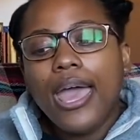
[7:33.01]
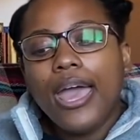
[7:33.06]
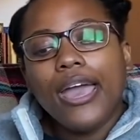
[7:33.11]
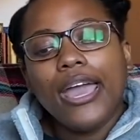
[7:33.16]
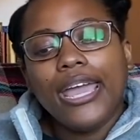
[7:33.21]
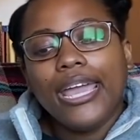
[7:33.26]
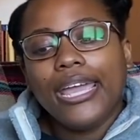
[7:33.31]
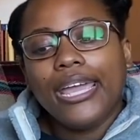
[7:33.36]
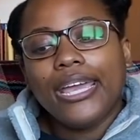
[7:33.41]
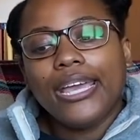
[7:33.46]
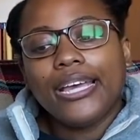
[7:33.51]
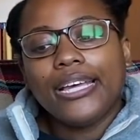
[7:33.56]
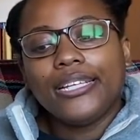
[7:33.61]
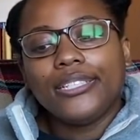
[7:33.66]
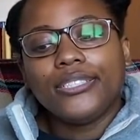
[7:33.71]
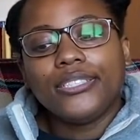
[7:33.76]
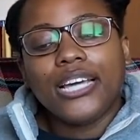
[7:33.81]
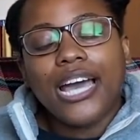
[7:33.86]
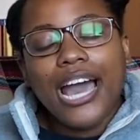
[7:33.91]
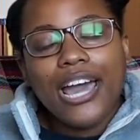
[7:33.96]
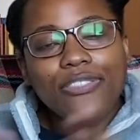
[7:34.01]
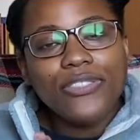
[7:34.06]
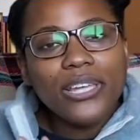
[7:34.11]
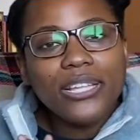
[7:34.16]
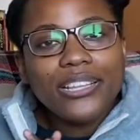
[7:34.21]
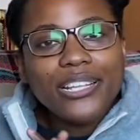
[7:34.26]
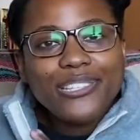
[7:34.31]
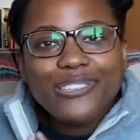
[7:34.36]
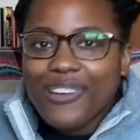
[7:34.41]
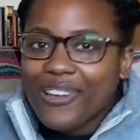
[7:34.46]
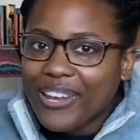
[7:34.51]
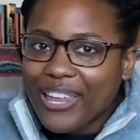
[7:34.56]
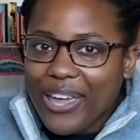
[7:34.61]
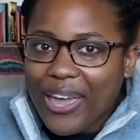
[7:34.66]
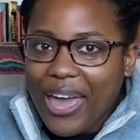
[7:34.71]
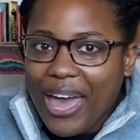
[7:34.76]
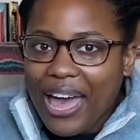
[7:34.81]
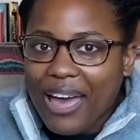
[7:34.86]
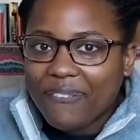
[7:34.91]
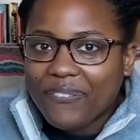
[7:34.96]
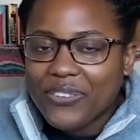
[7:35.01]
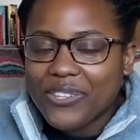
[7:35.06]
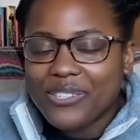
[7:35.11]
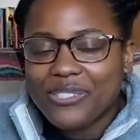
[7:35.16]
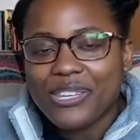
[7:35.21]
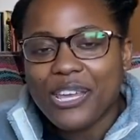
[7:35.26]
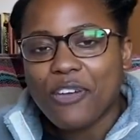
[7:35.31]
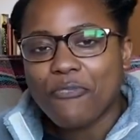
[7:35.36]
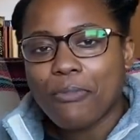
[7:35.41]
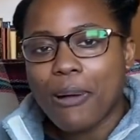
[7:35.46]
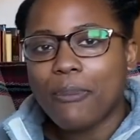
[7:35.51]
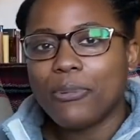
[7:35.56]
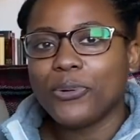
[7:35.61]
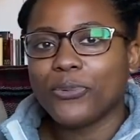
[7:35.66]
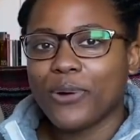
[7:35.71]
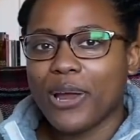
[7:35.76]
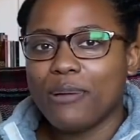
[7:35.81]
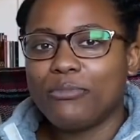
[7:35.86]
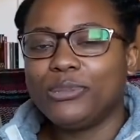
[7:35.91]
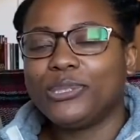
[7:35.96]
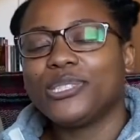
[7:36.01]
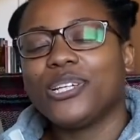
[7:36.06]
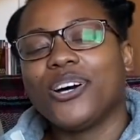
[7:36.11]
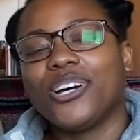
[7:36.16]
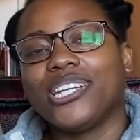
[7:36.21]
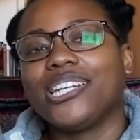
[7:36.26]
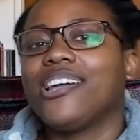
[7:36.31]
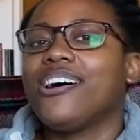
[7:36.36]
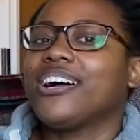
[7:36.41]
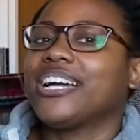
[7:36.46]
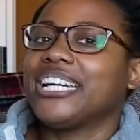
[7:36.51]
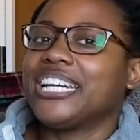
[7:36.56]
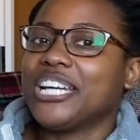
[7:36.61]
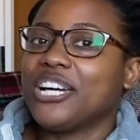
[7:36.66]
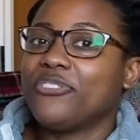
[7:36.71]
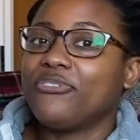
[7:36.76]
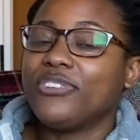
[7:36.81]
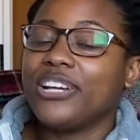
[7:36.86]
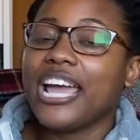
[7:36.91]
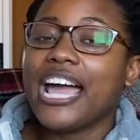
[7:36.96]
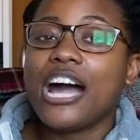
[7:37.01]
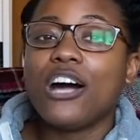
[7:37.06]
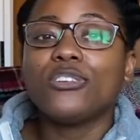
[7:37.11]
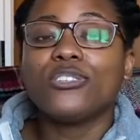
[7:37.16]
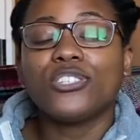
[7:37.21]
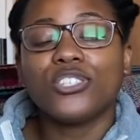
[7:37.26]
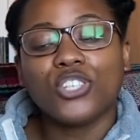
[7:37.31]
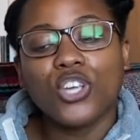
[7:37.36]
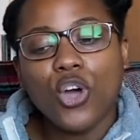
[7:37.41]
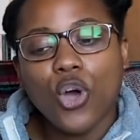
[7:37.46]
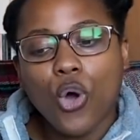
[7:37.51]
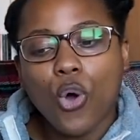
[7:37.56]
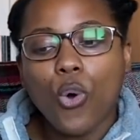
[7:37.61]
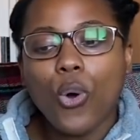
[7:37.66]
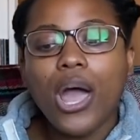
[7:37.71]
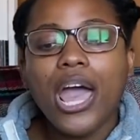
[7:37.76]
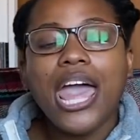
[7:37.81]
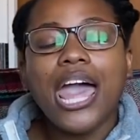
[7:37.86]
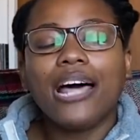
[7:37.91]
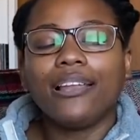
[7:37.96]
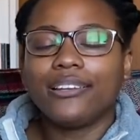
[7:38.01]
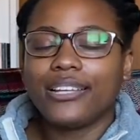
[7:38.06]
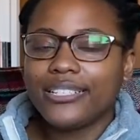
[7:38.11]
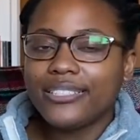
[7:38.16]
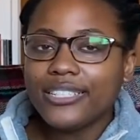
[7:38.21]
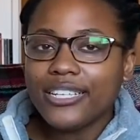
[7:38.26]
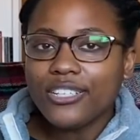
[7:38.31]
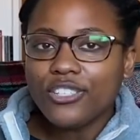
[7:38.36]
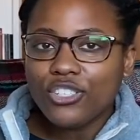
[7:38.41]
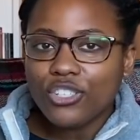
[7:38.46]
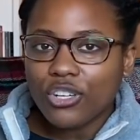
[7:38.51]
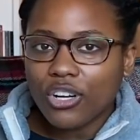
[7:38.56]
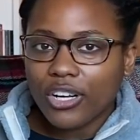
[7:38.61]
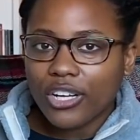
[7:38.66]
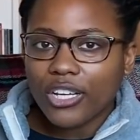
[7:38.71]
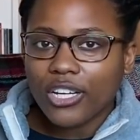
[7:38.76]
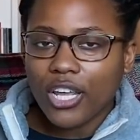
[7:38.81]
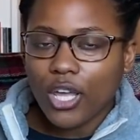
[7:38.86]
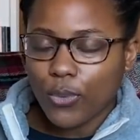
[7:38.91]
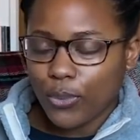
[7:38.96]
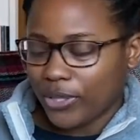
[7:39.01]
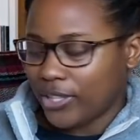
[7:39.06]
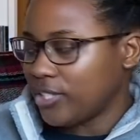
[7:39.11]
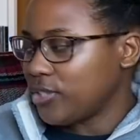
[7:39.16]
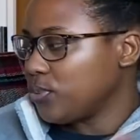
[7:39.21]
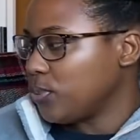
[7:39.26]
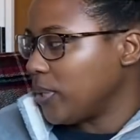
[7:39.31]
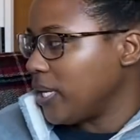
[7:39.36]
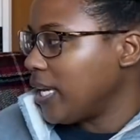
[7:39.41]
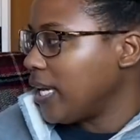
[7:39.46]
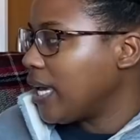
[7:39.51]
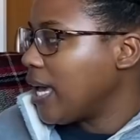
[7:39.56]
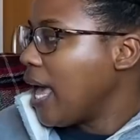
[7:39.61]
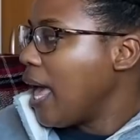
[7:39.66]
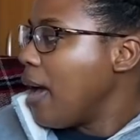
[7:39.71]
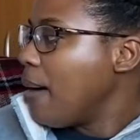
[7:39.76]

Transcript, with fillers: And I think that's all I have to say. I've probably rambled on long enough now. So let's get started with this week.